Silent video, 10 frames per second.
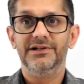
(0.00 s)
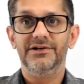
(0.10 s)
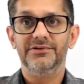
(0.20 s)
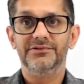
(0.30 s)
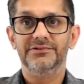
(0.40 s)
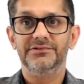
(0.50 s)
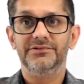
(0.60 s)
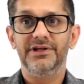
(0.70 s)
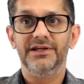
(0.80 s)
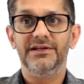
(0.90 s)
How
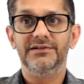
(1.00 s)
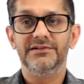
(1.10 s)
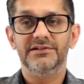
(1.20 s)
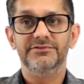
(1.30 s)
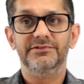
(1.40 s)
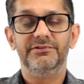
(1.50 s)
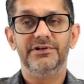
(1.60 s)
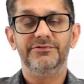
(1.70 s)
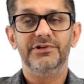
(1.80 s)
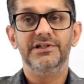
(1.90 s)
could I get in touch with one
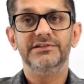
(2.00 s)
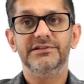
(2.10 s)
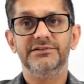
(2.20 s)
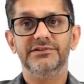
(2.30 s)
of your agents?